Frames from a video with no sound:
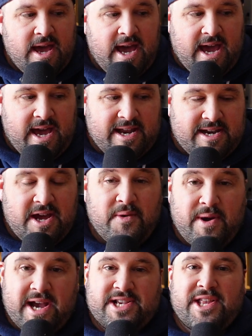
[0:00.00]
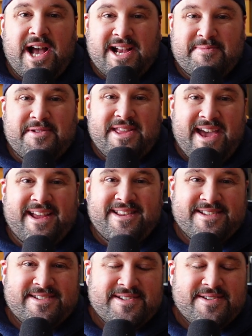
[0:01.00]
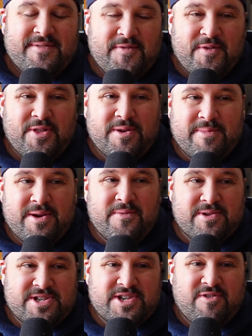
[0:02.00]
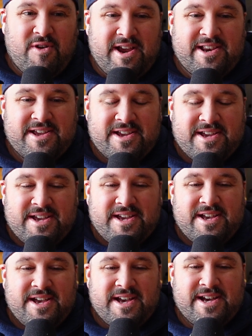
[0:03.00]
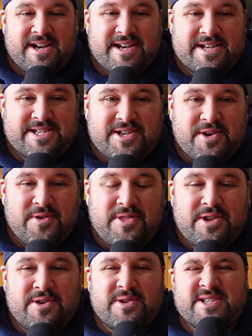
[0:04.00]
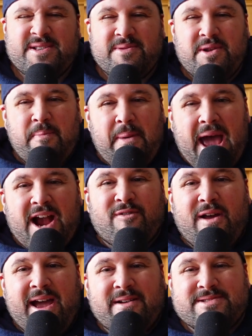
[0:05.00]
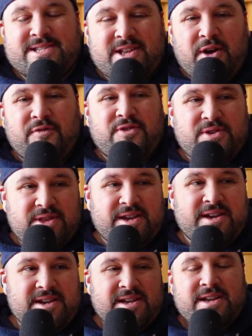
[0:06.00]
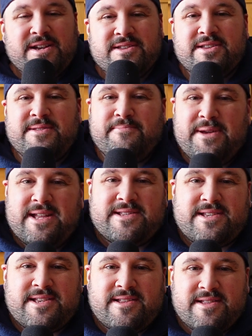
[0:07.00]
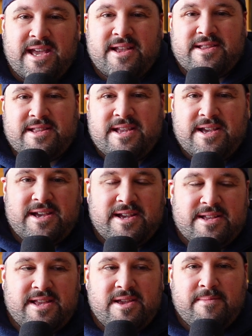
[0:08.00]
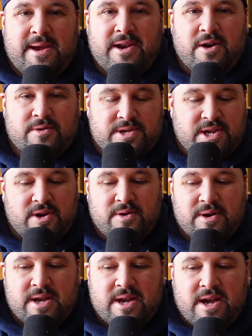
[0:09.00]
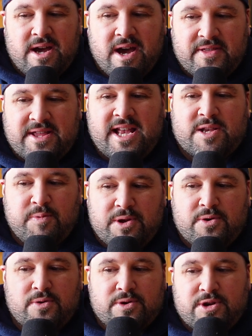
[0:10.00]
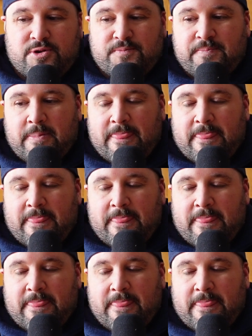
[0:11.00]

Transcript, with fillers: And we actually talked about that for a little bit, which is great. So some little background stuff to the bits that you may know. So I think that's pretty cool too.